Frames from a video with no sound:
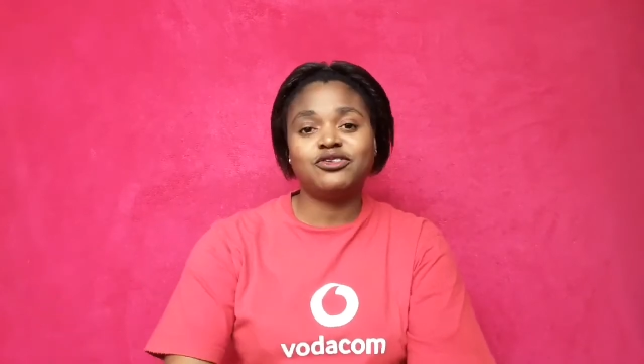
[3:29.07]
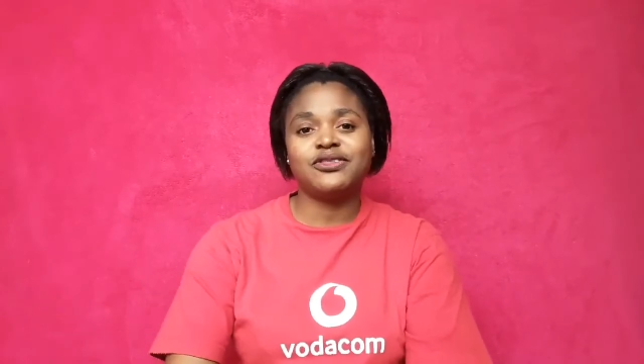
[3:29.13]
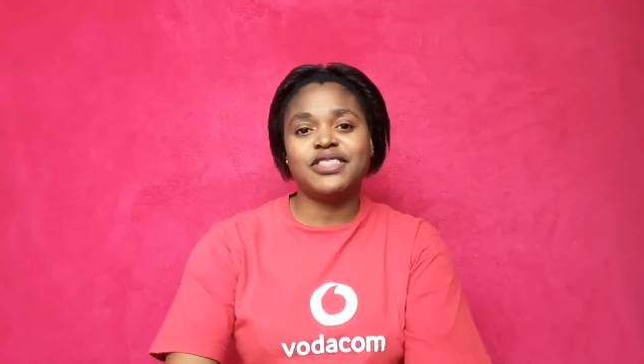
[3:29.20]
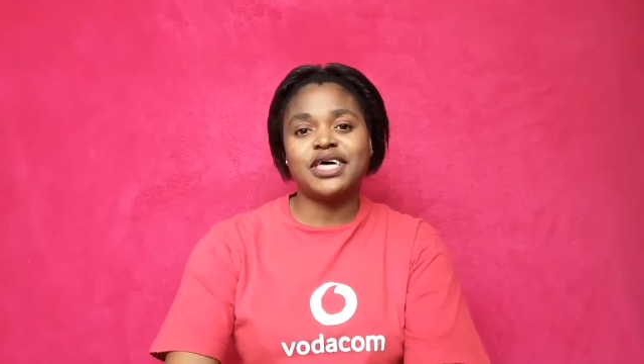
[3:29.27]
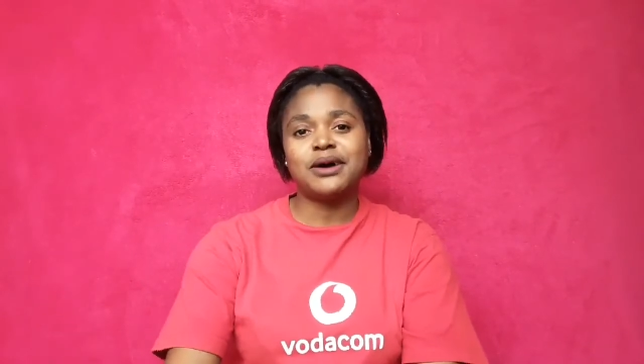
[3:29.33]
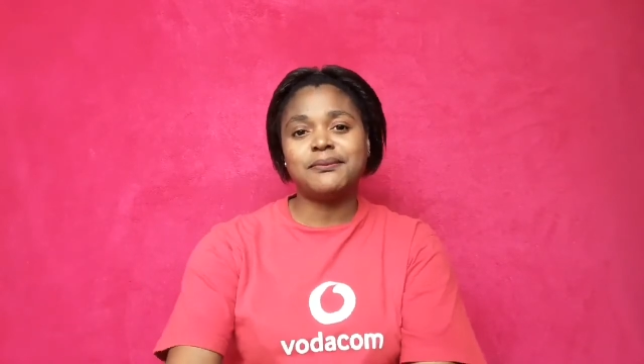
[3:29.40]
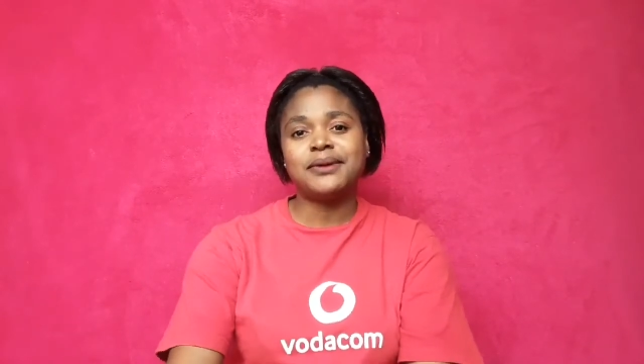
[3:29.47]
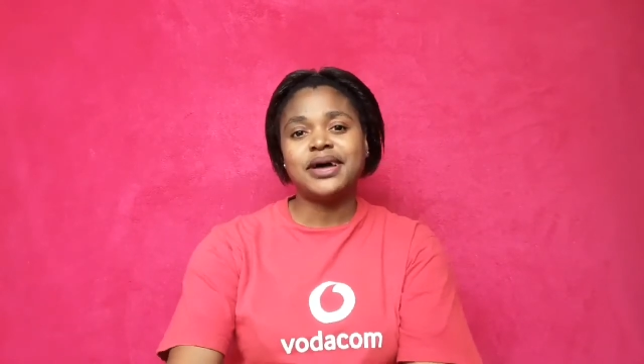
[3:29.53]

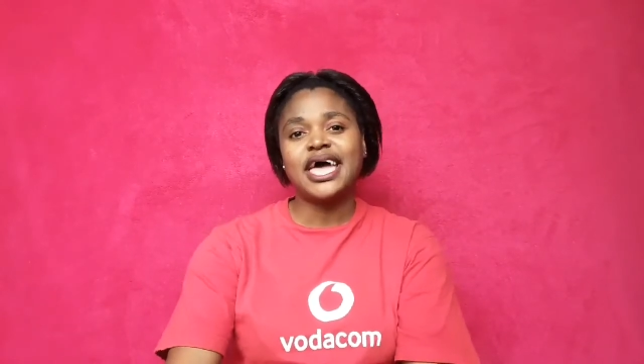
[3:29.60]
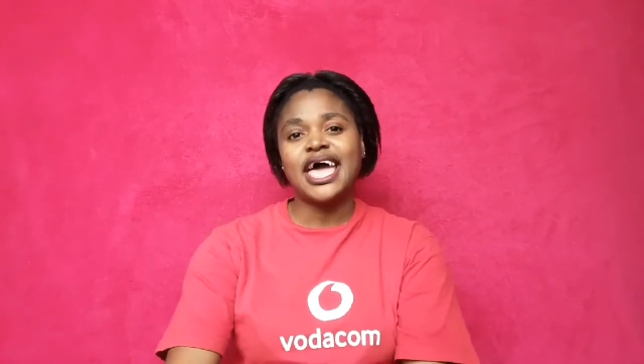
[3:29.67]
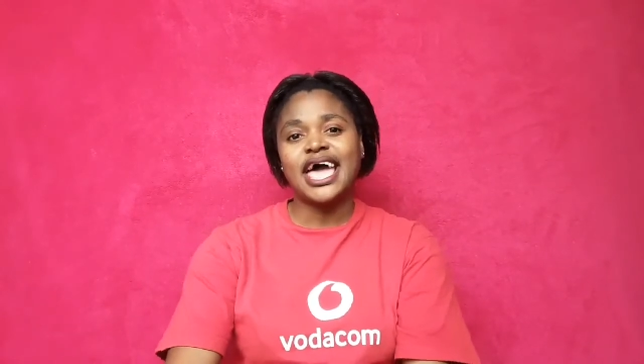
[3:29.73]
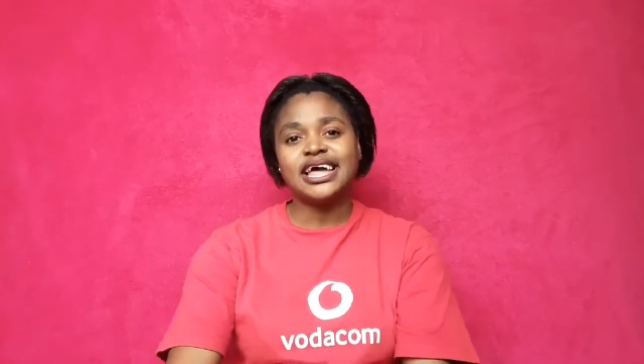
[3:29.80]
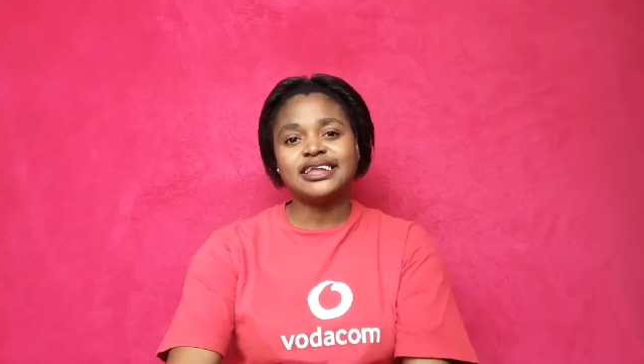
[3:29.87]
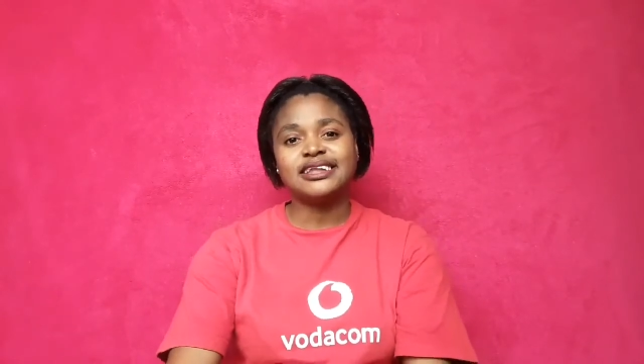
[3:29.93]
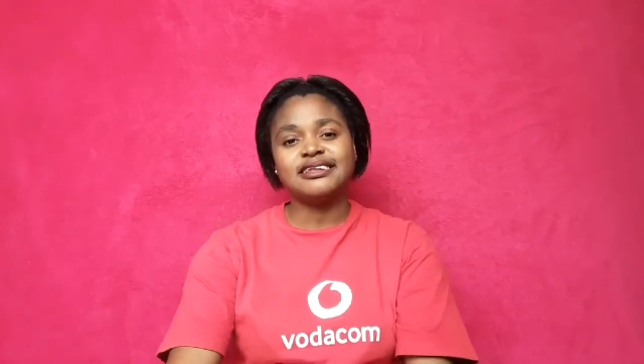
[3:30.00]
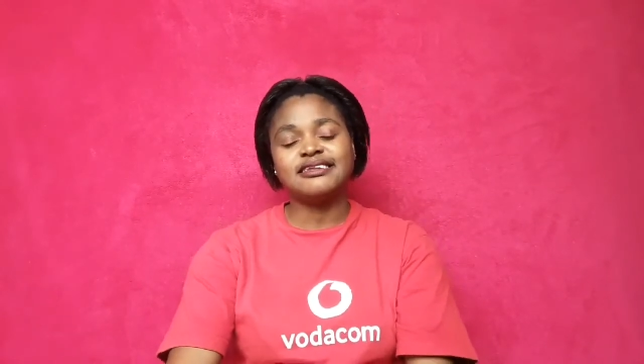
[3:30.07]
to them,
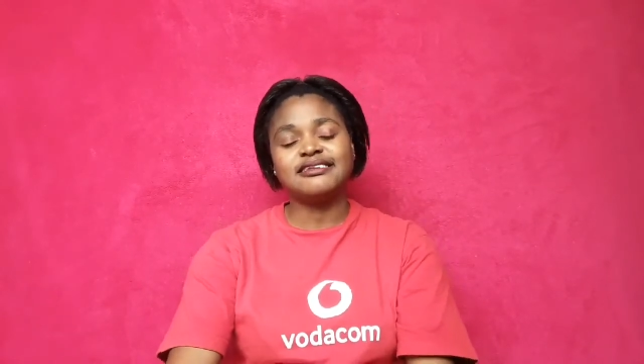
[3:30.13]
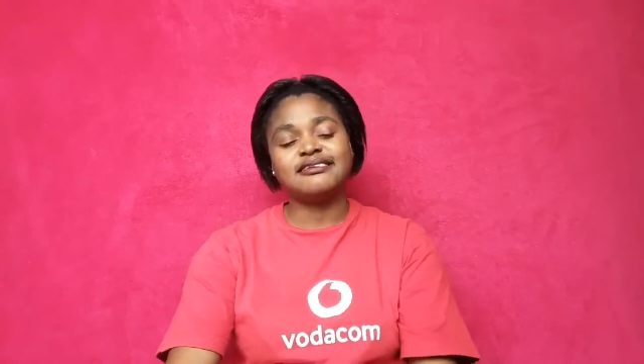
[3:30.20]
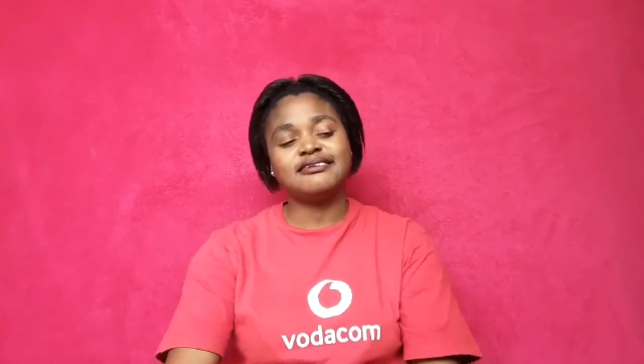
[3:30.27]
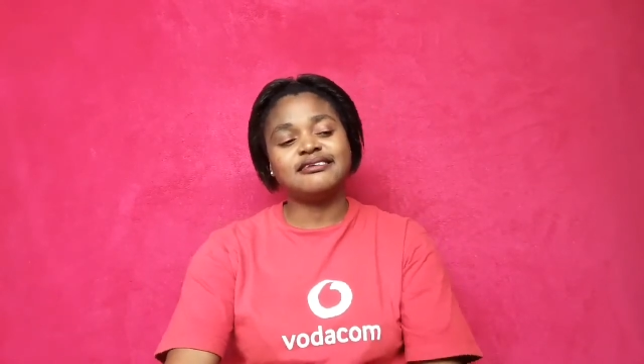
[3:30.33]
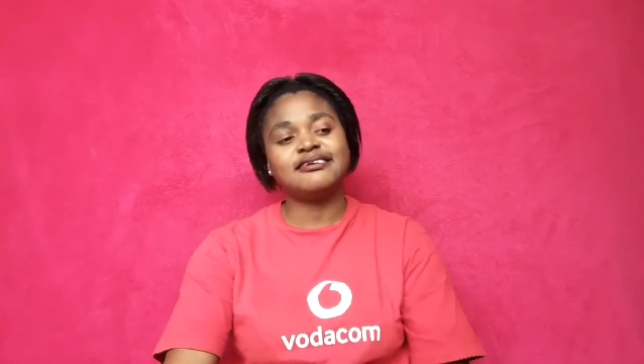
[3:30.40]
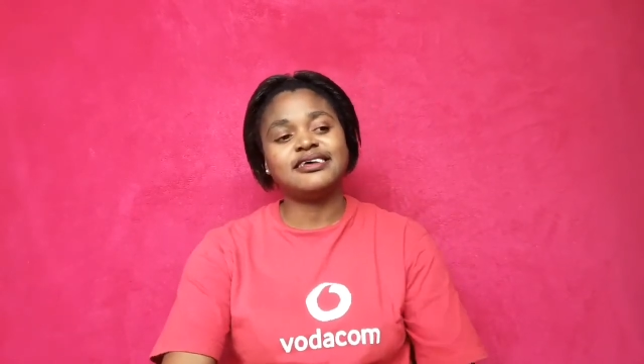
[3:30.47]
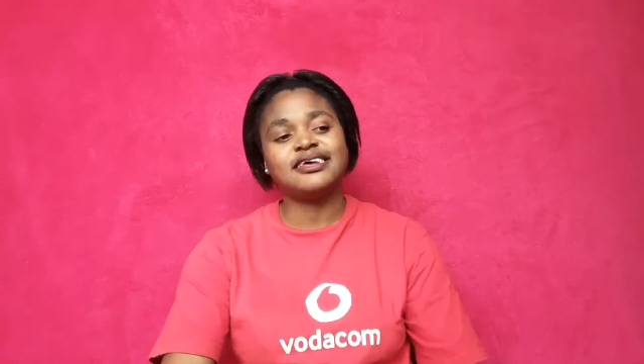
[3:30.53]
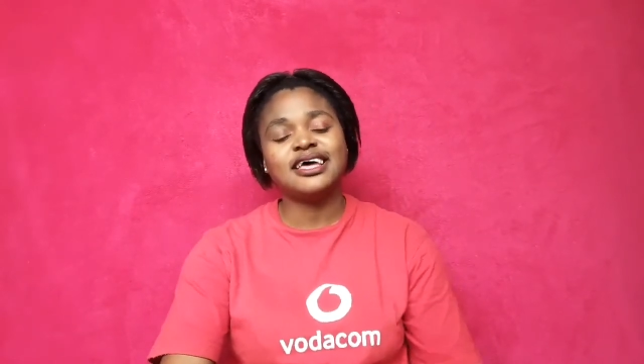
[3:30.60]
and
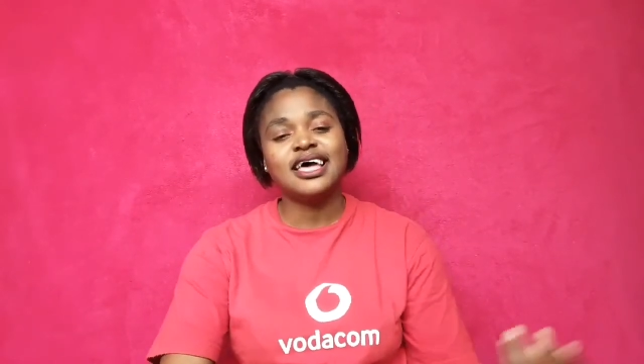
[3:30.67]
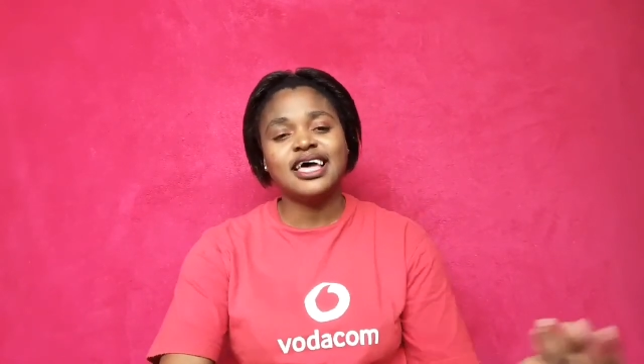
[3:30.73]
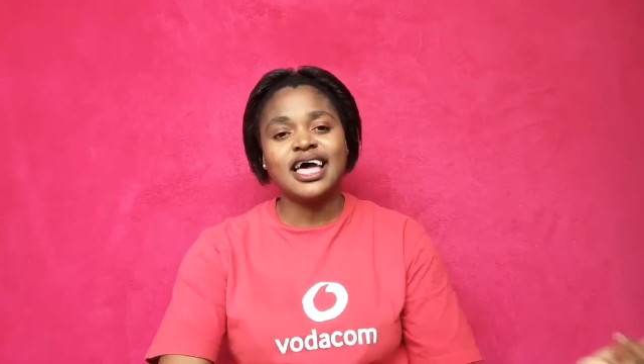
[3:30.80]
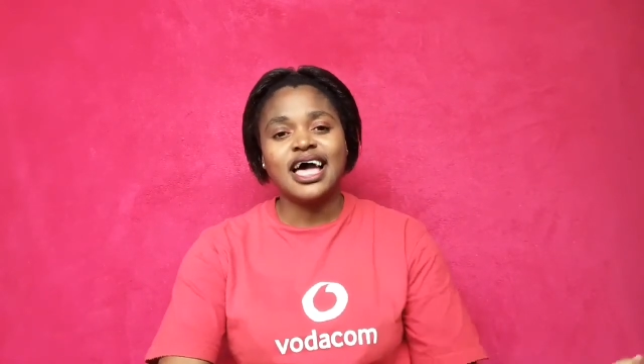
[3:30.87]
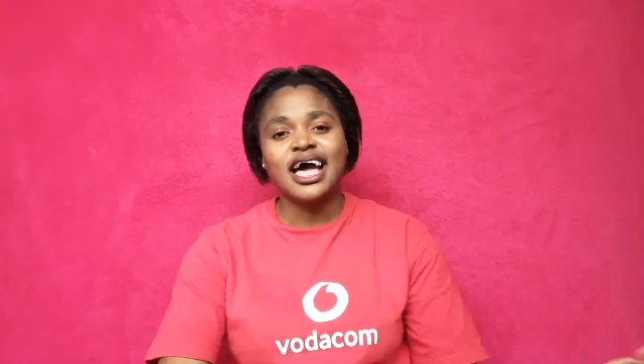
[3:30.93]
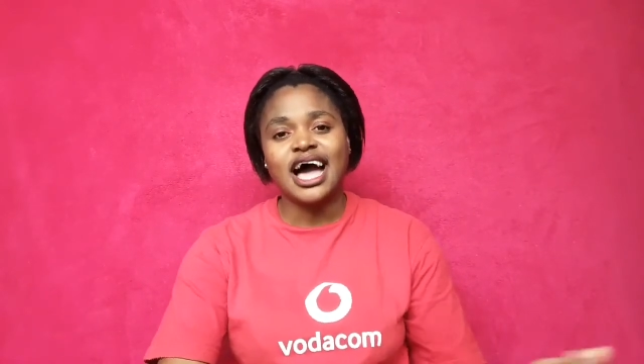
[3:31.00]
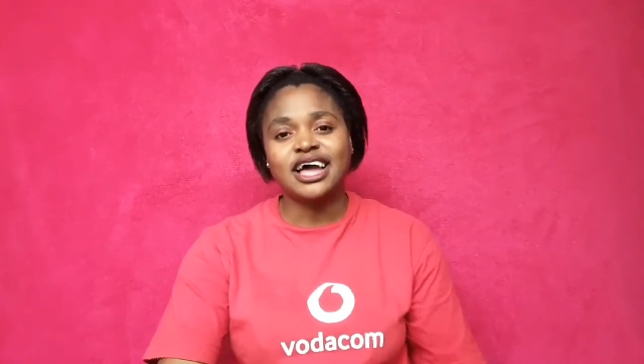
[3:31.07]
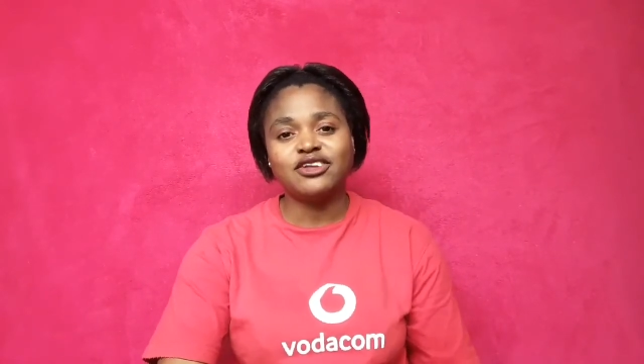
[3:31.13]

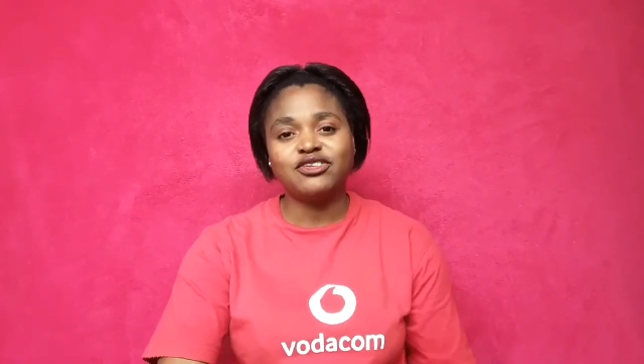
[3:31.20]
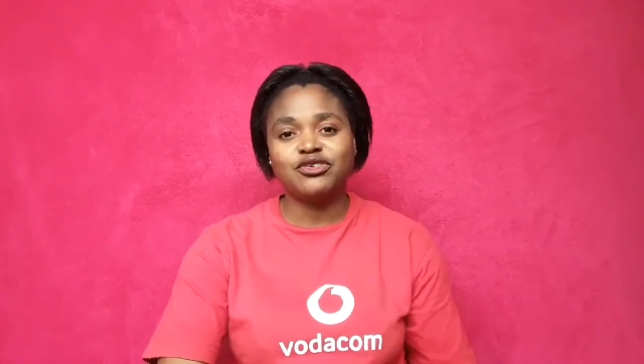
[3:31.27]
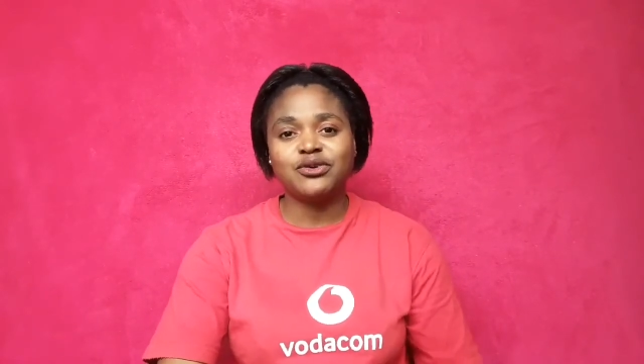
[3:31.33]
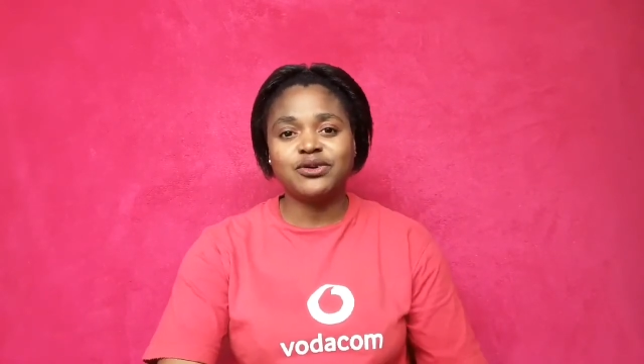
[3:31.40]
I